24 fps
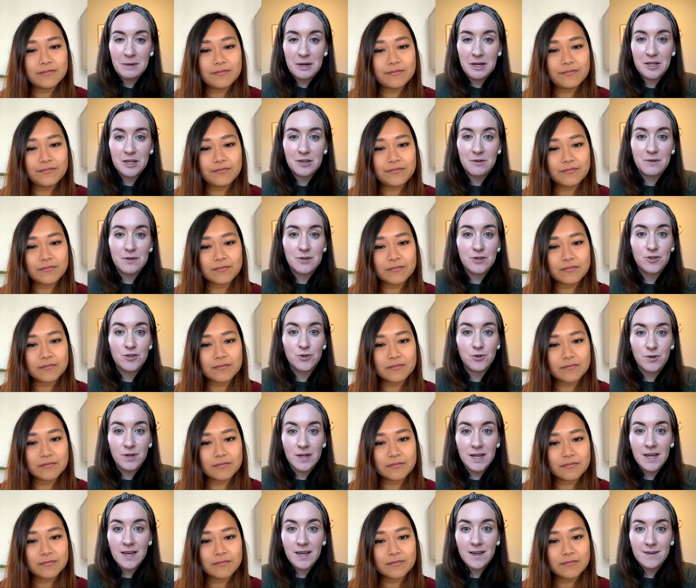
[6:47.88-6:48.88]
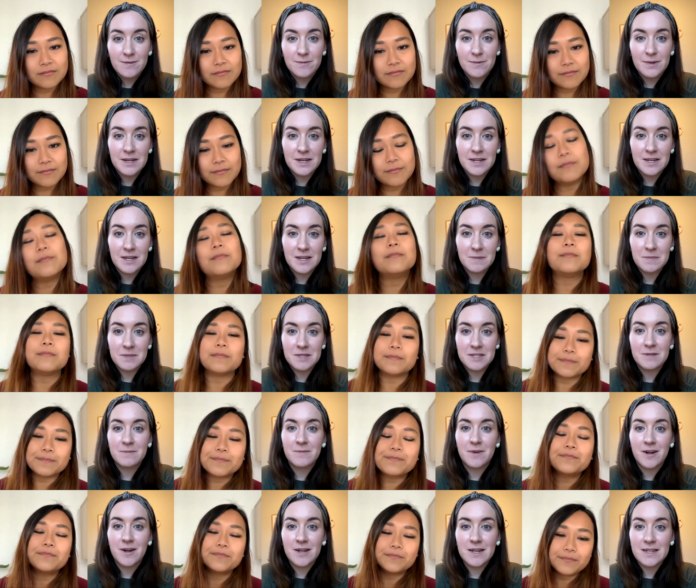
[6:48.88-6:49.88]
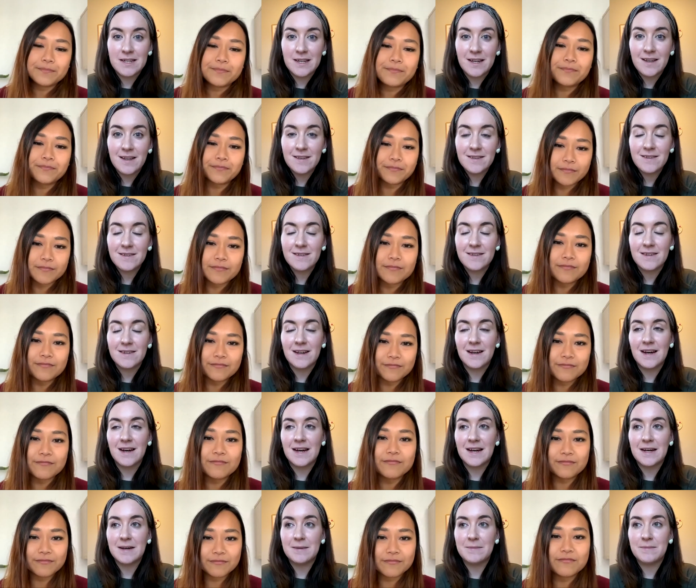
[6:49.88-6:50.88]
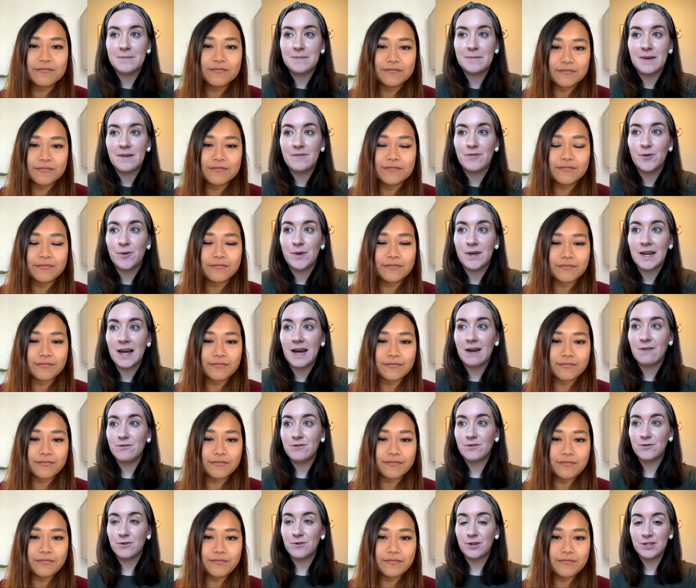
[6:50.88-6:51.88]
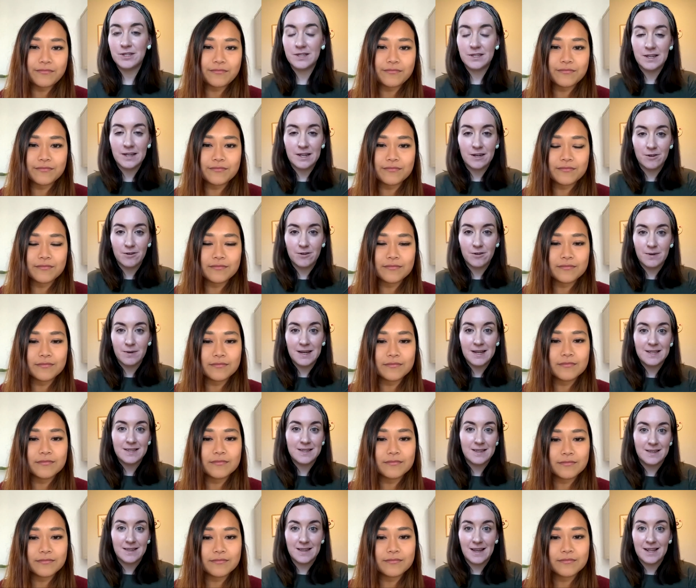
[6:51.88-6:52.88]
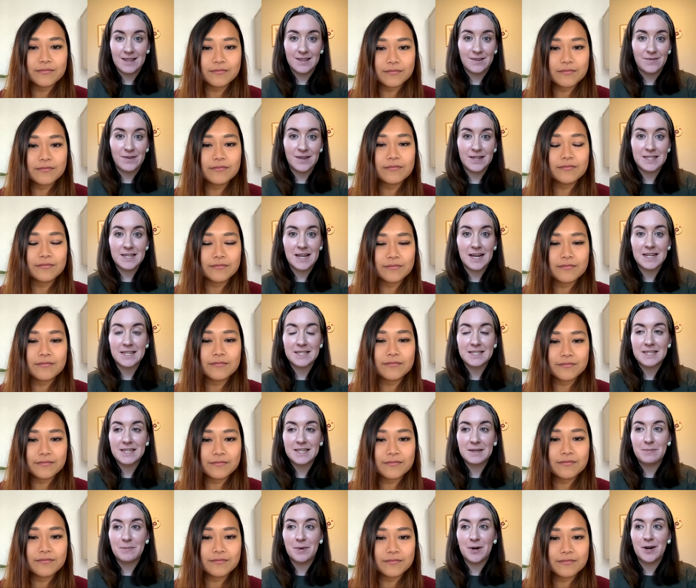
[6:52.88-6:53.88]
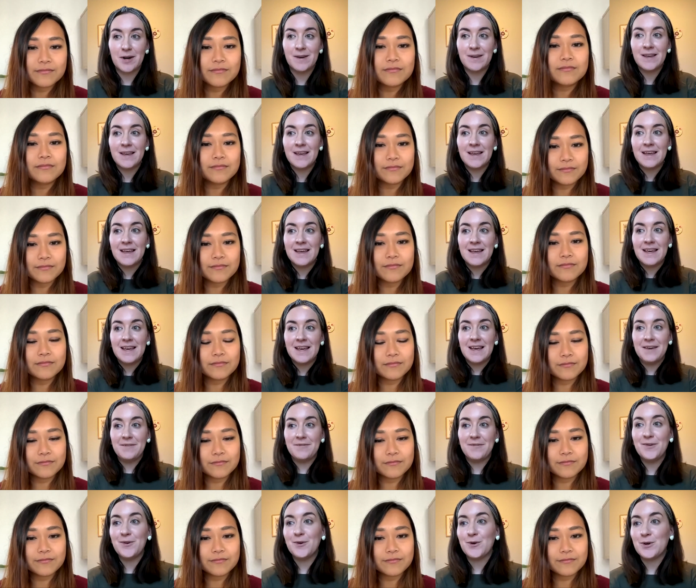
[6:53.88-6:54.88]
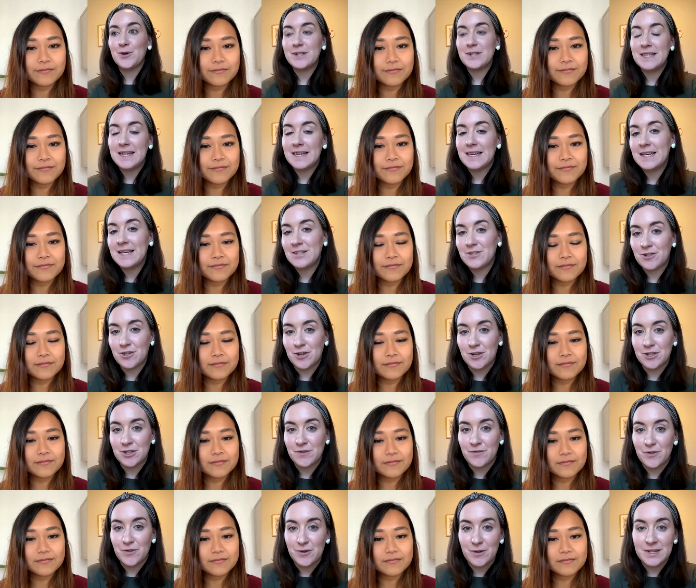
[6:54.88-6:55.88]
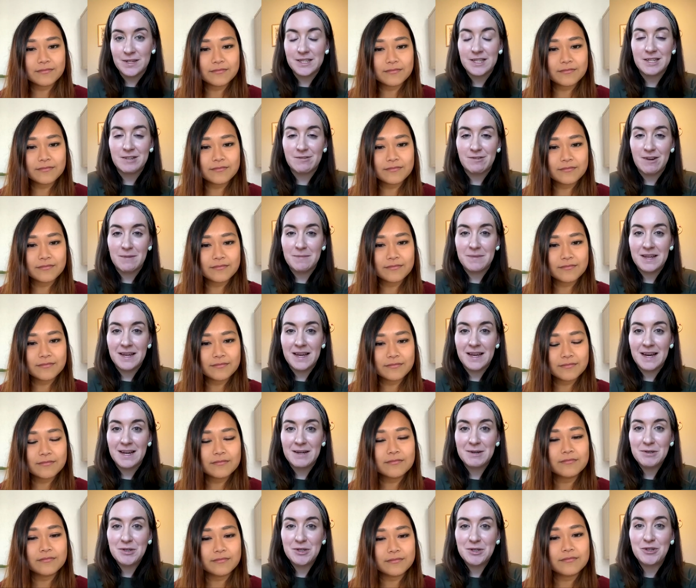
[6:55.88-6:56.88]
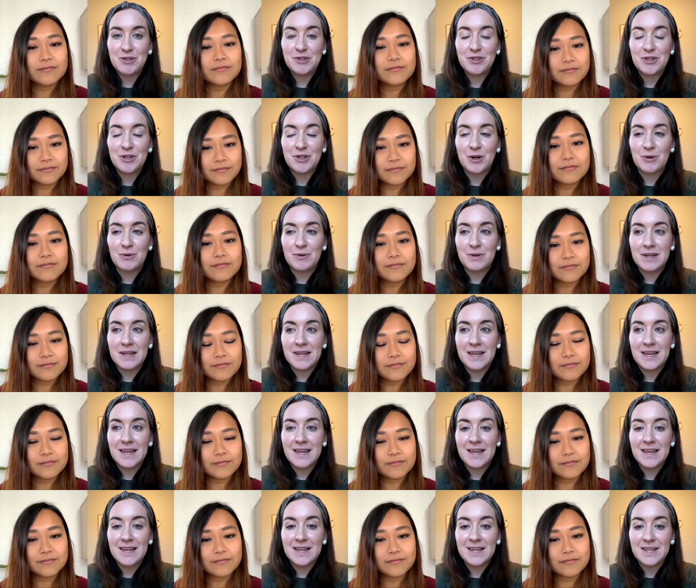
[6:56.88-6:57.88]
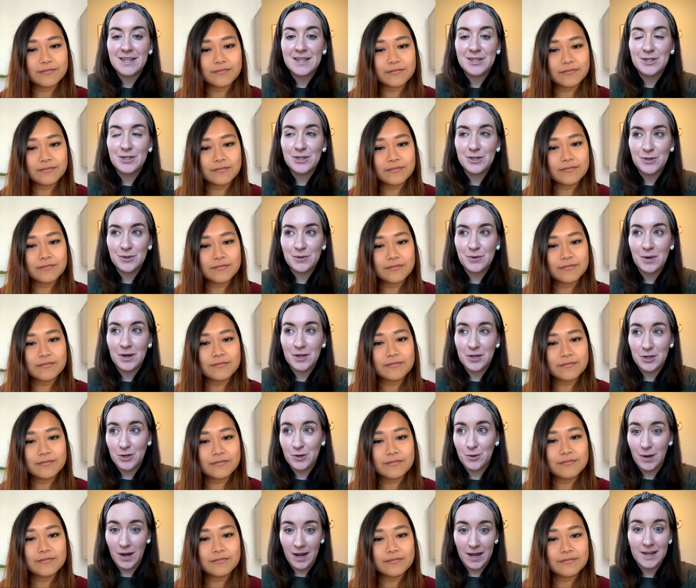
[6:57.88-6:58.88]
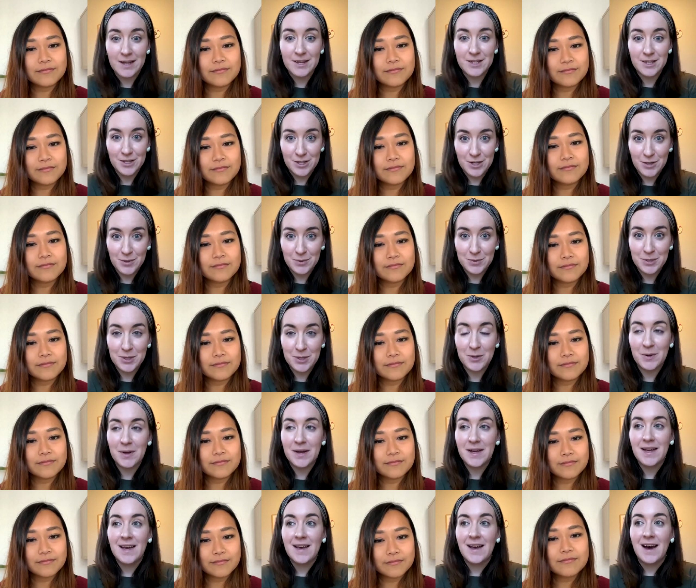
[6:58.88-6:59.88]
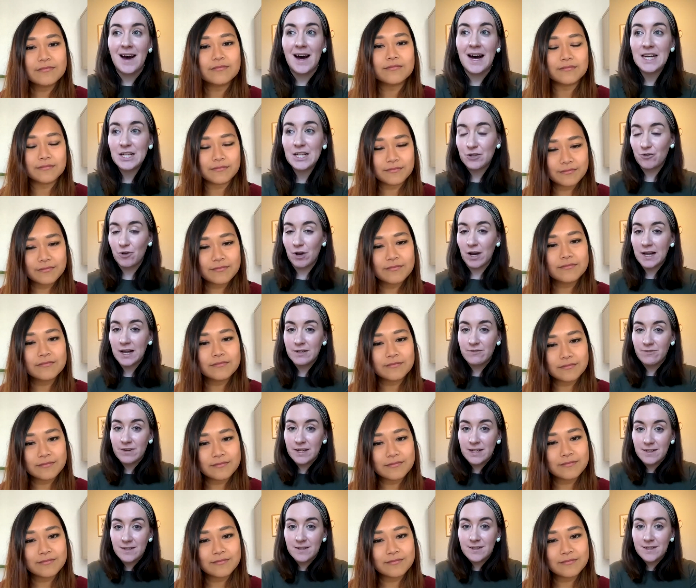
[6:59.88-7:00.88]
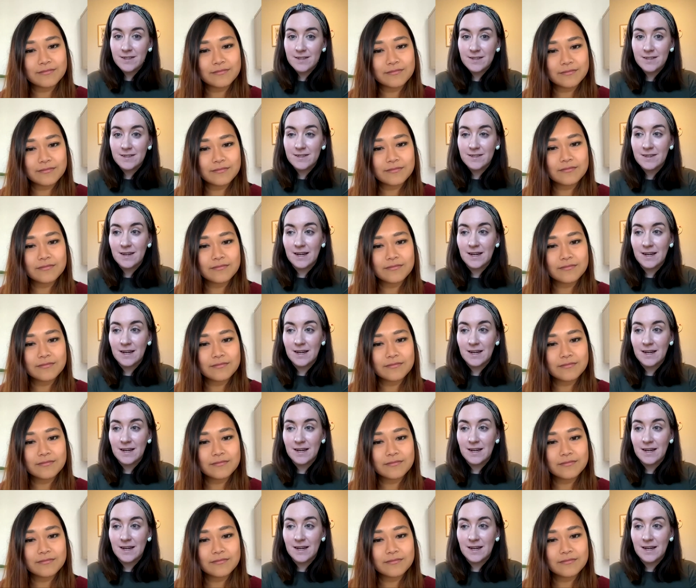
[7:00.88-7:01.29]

Speaker 1: you enjoy when it comes mm-hmm. to marketing um, if you can outsource in other ways then that's fantastic but if you're taking charge of your Instagram account, you should only do what you like to do. So I tried reels and